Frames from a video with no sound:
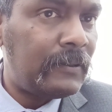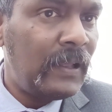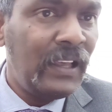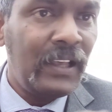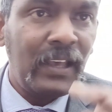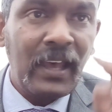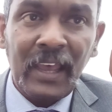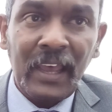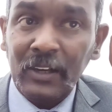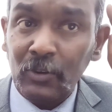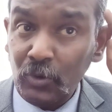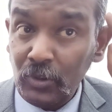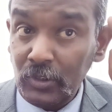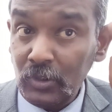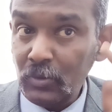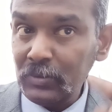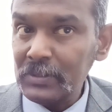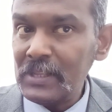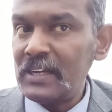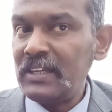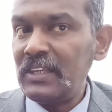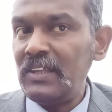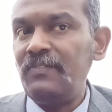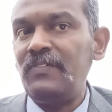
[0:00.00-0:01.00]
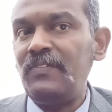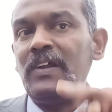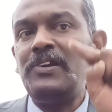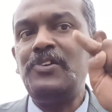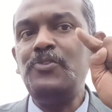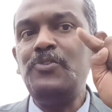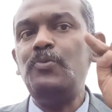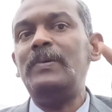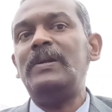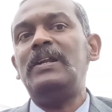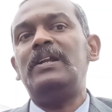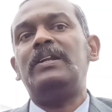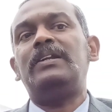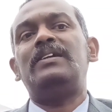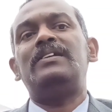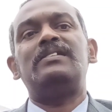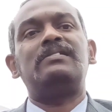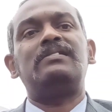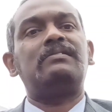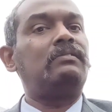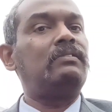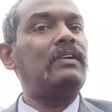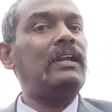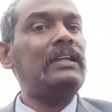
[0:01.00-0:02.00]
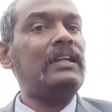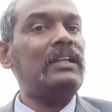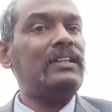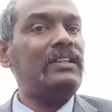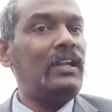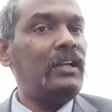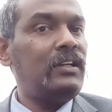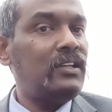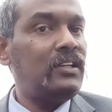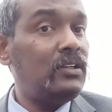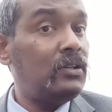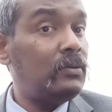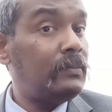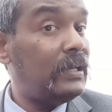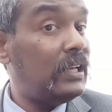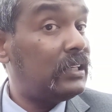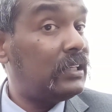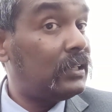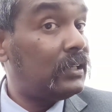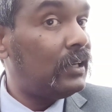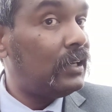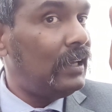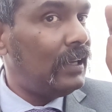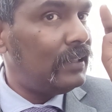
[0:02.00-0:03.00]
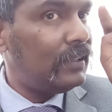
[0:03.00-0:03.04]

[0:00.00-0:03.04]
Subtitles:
And we know that if the numerator is greater than denominator,